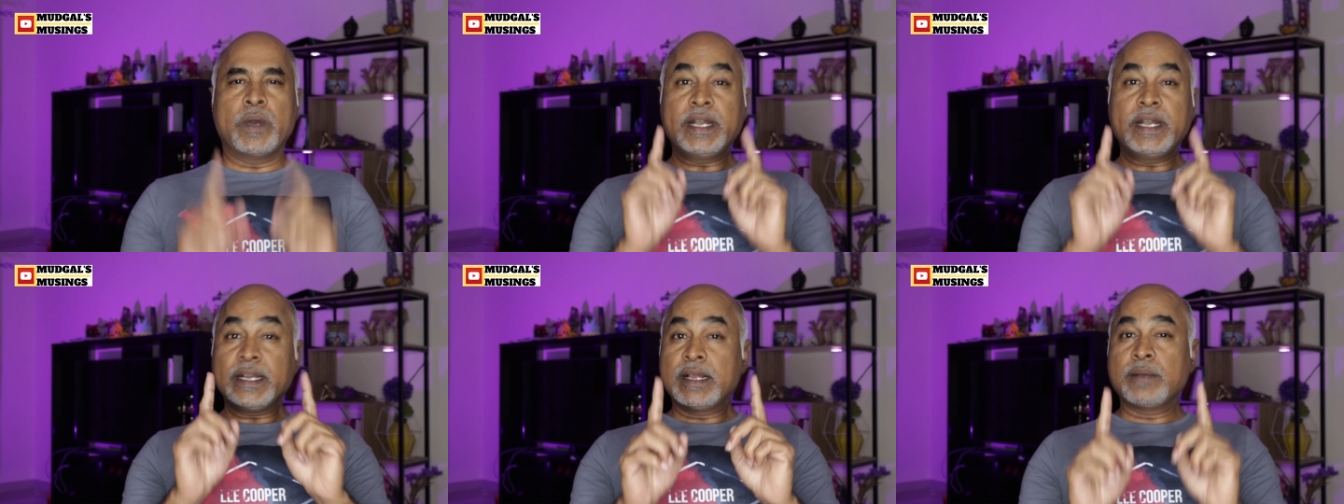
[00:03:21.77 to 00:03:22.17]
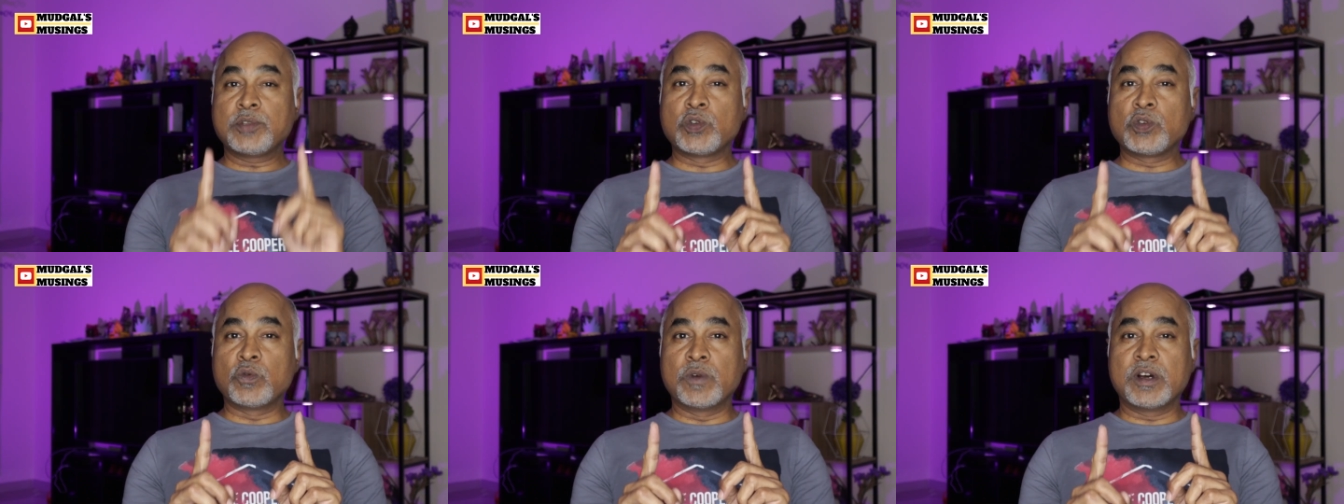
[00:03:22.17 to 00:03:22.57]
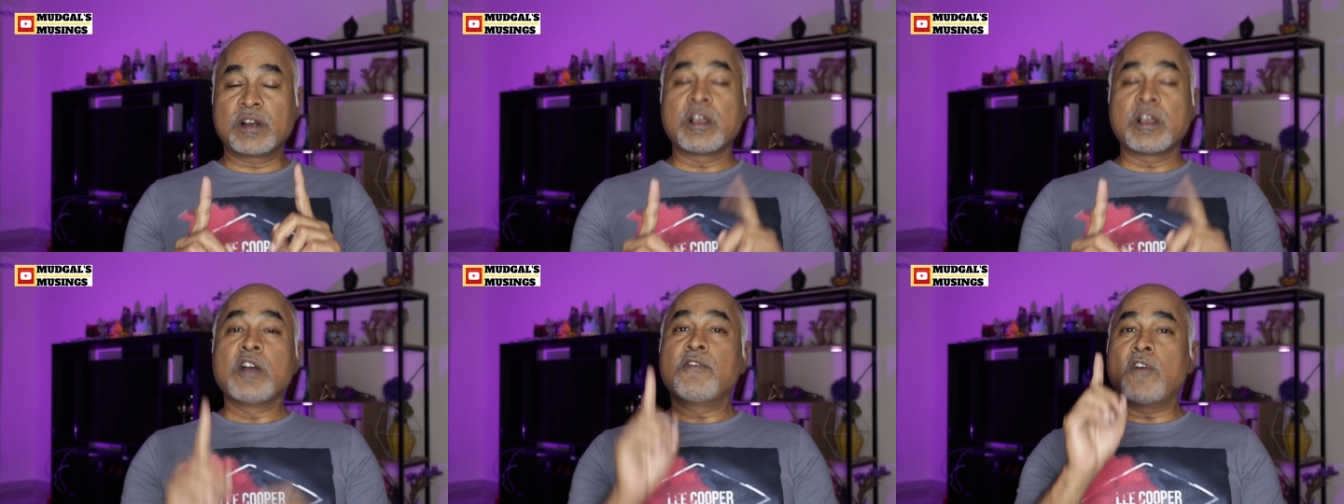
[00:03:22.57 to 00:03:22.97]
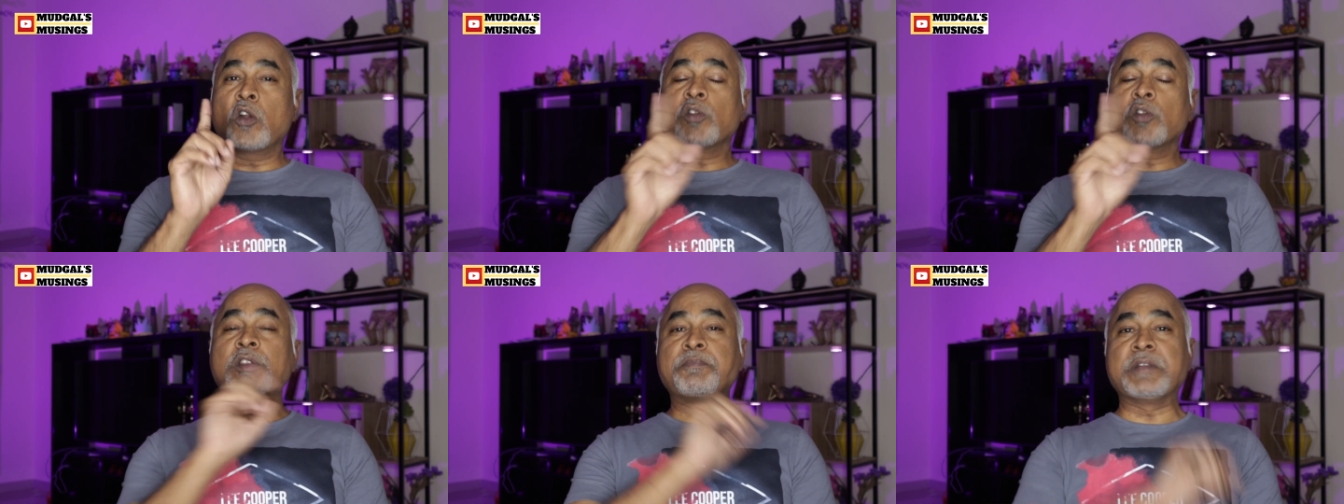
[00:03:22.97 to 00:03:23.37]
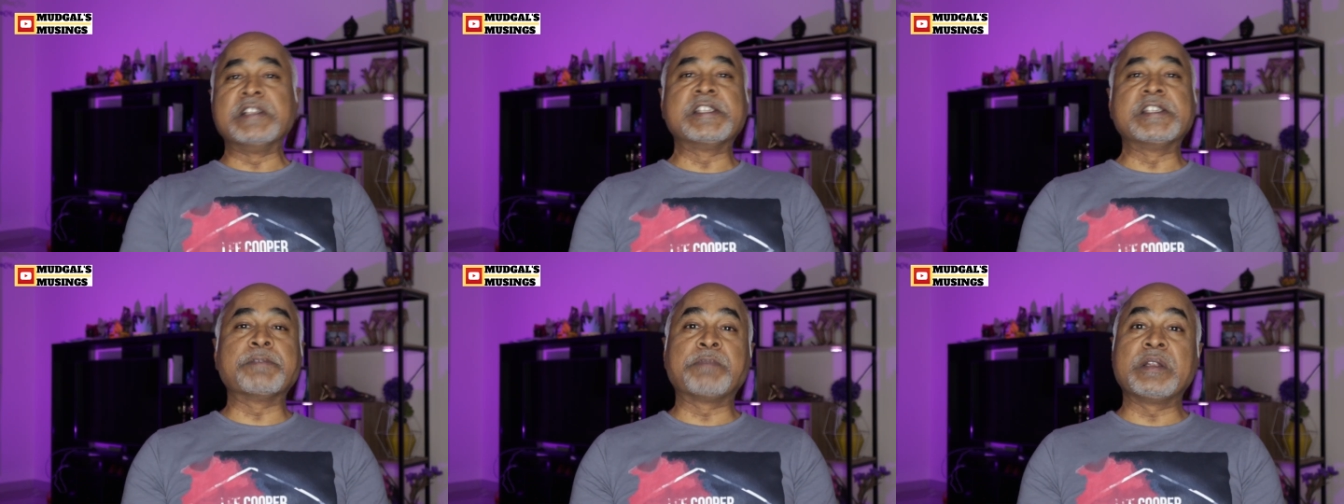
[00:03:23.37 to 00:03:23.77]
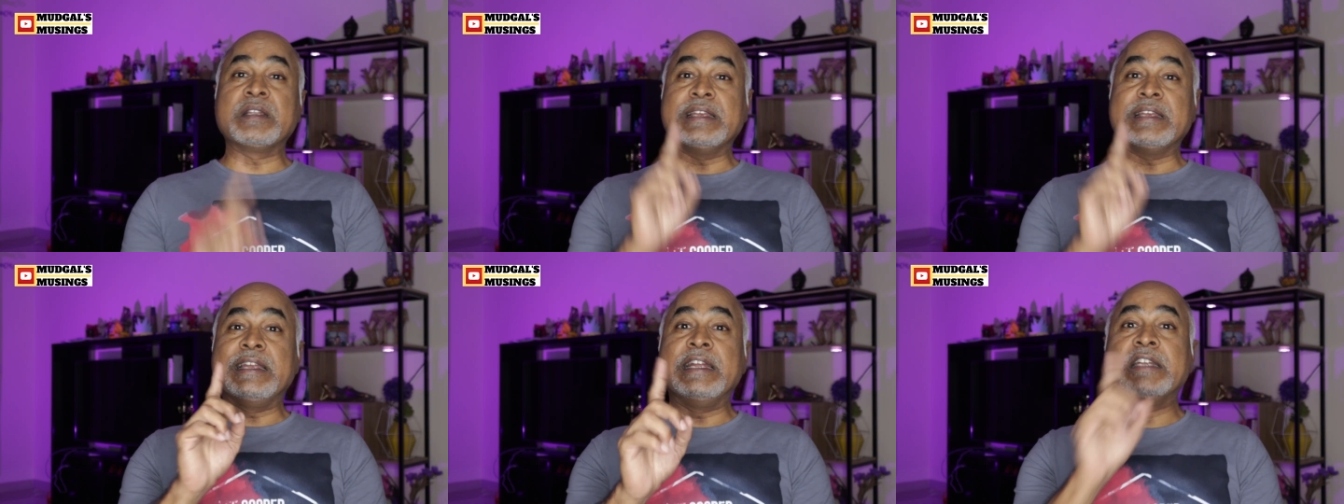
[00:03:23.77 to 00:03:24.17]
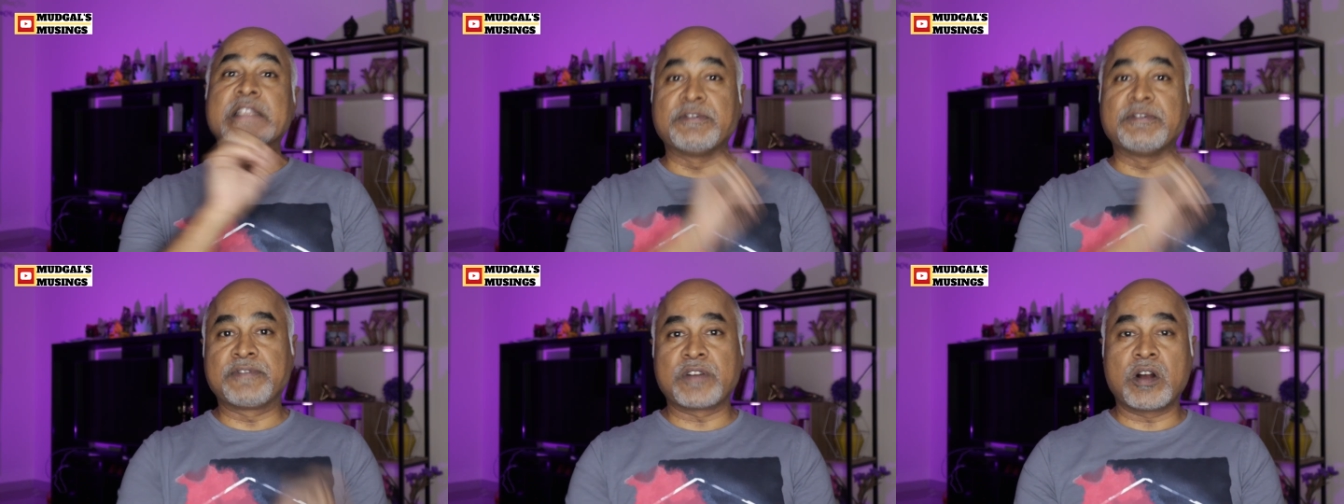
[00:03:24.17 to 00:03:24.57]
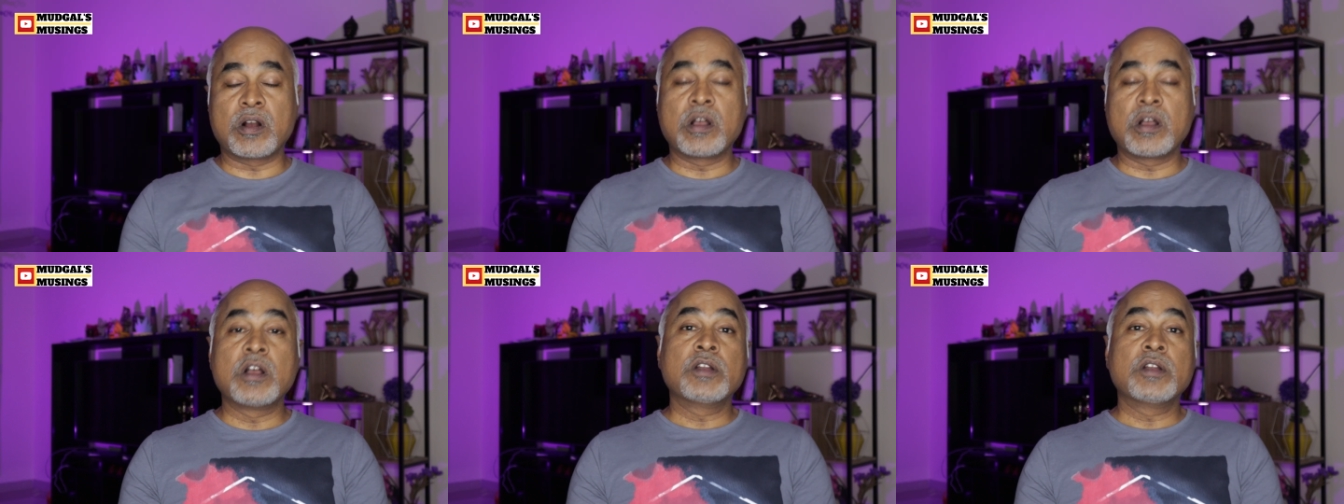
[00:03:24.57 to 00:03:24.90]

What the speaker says: When it comes to work, follow the principle eat the frog.